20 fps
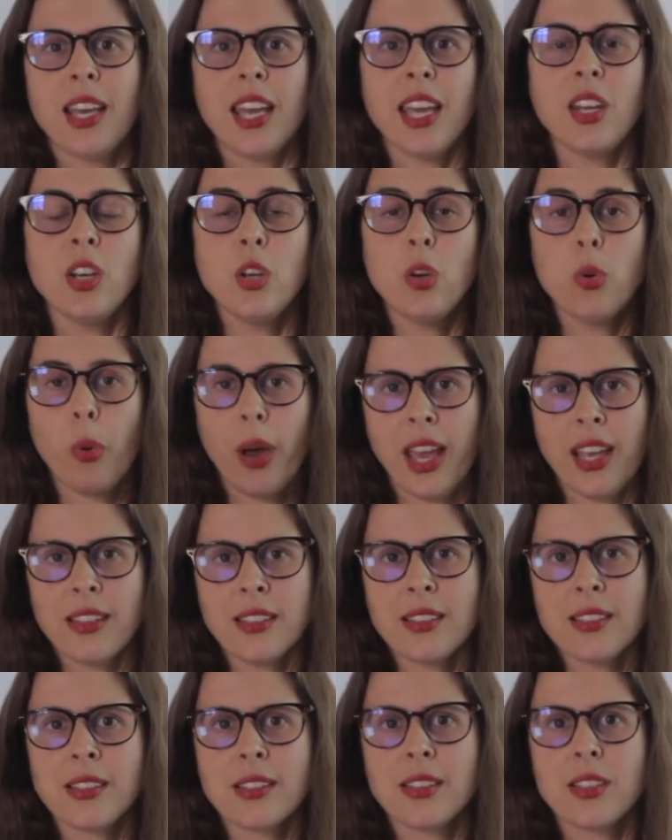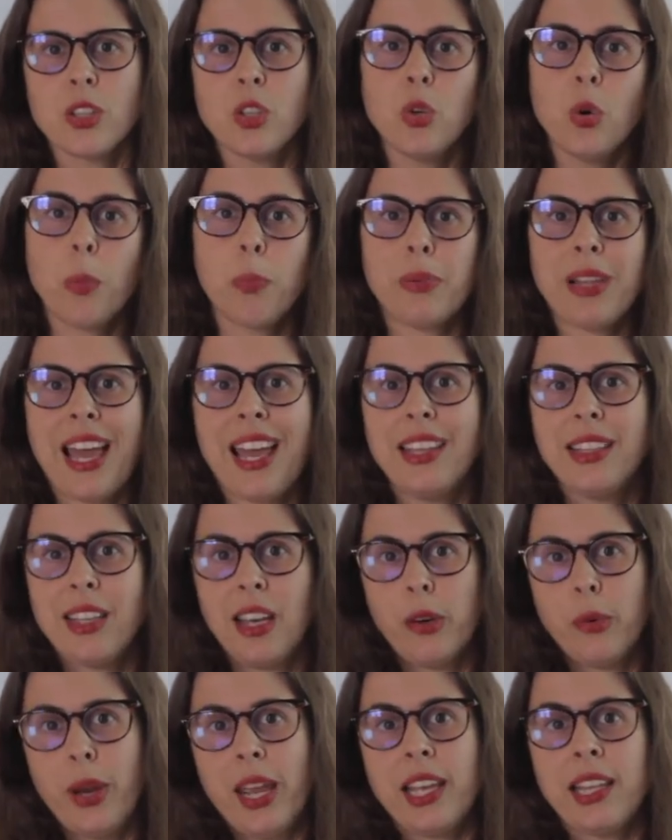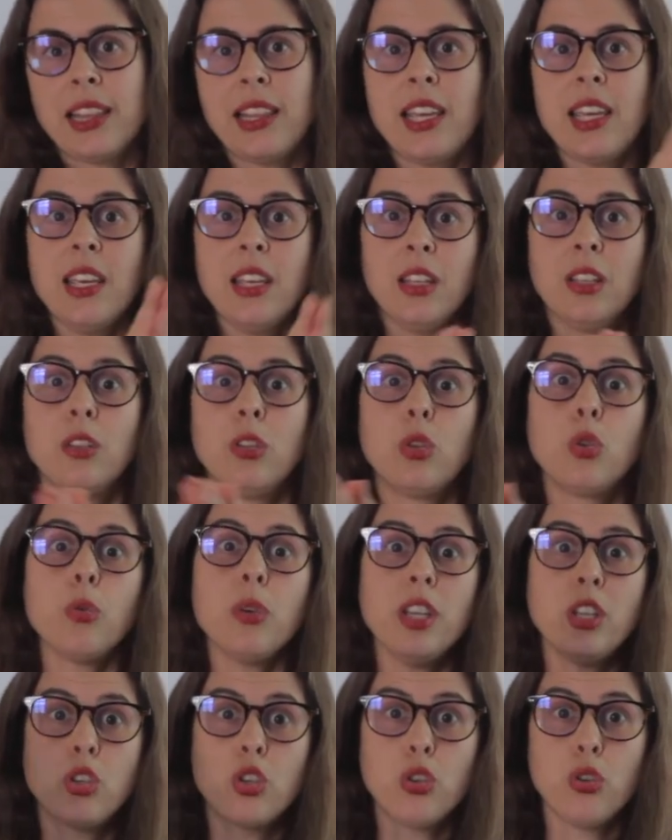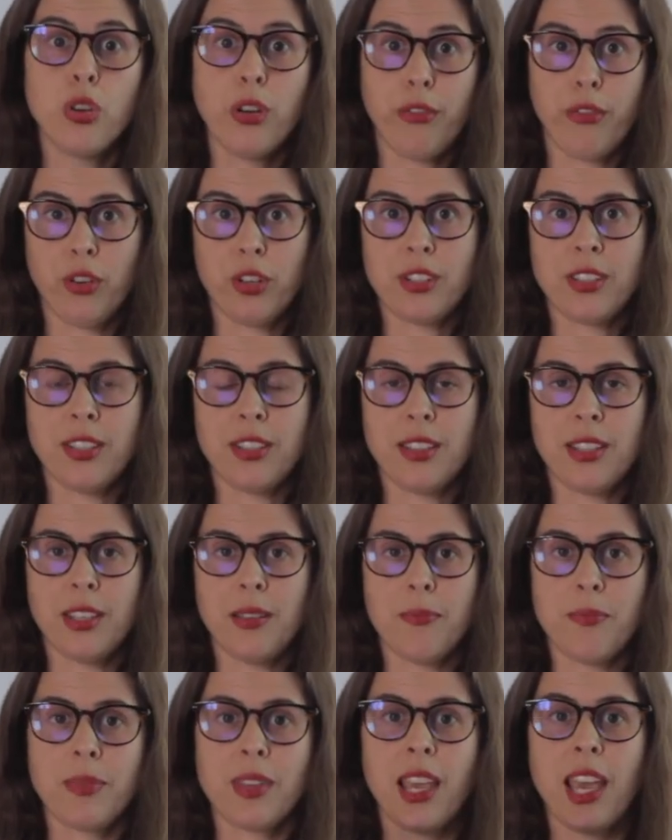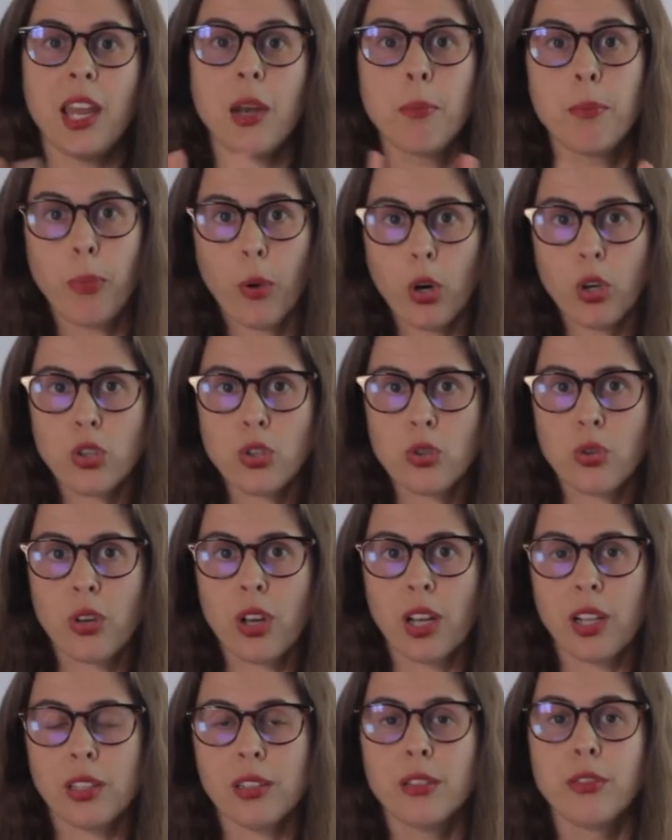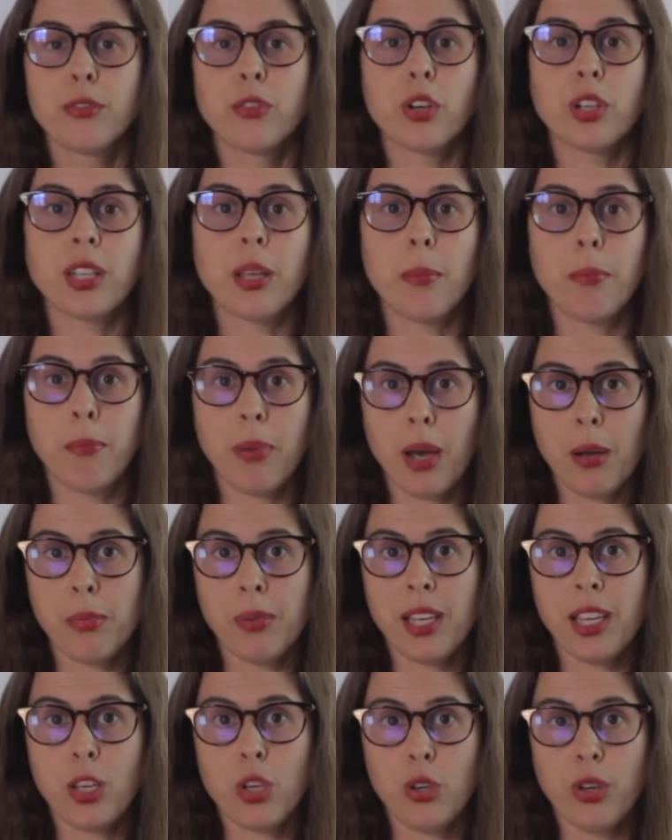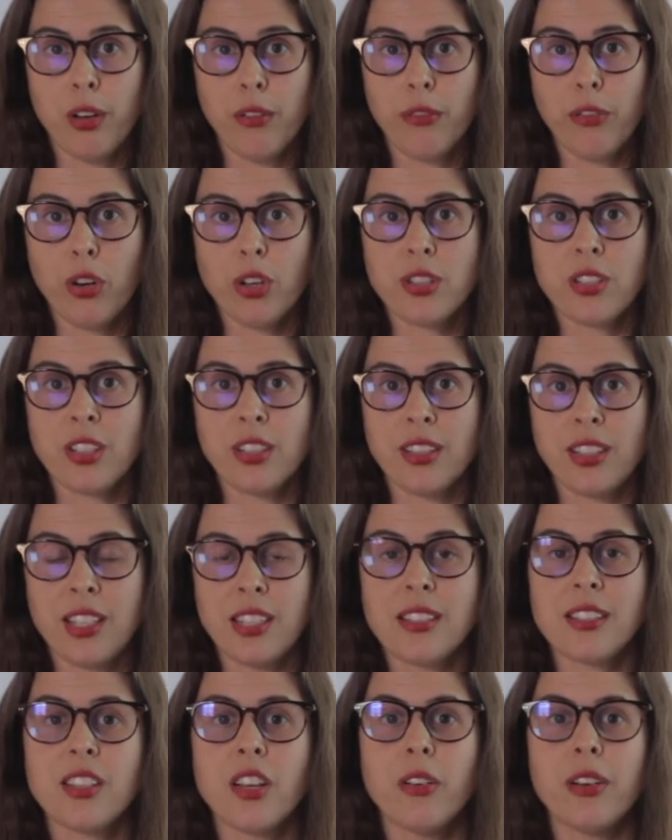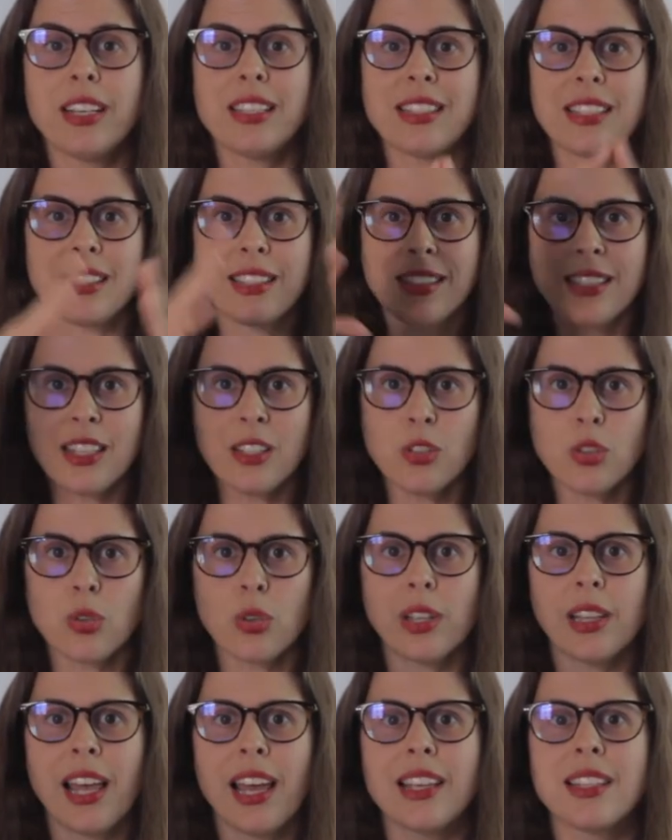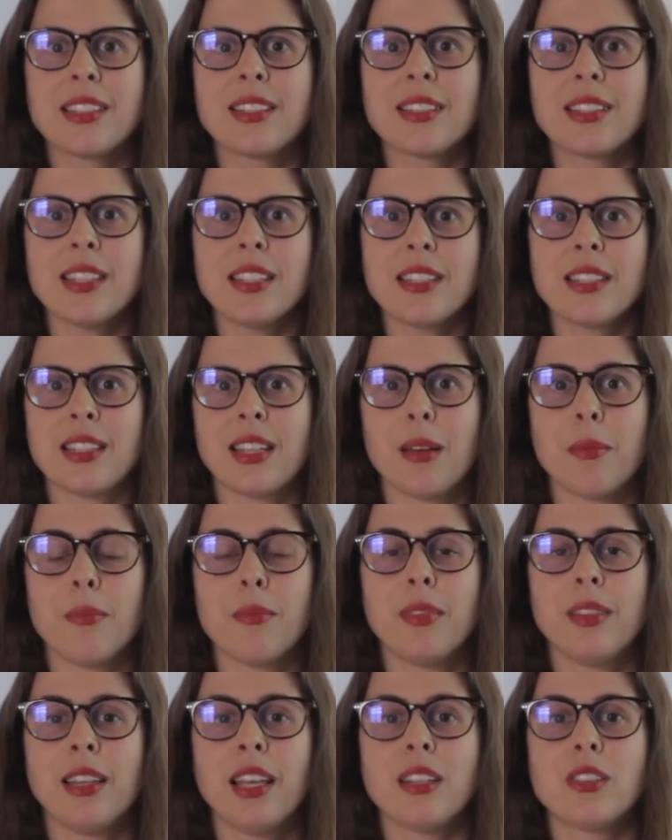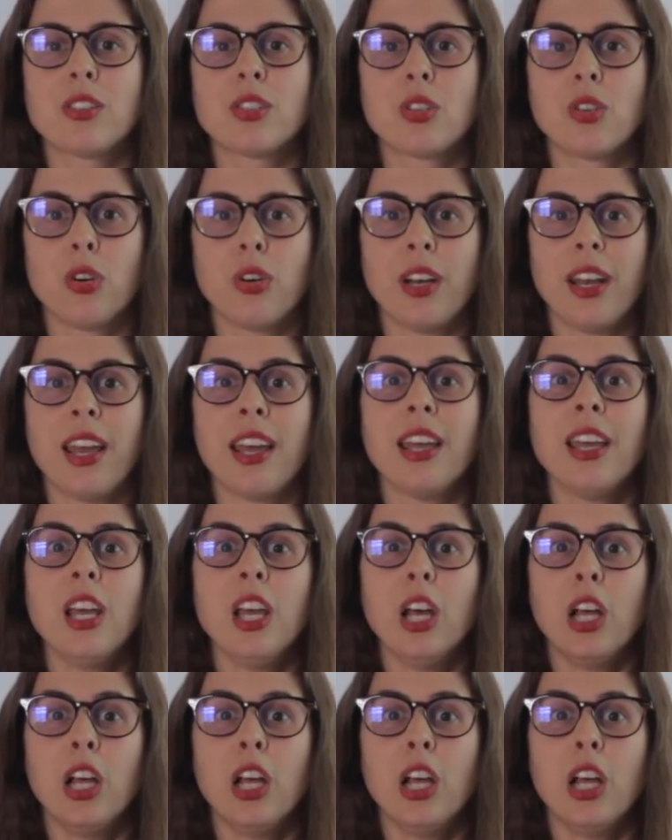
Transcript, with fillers: In US, you apply directly to each university. In Portugal, for the public universities, there is a centralized system that's gonna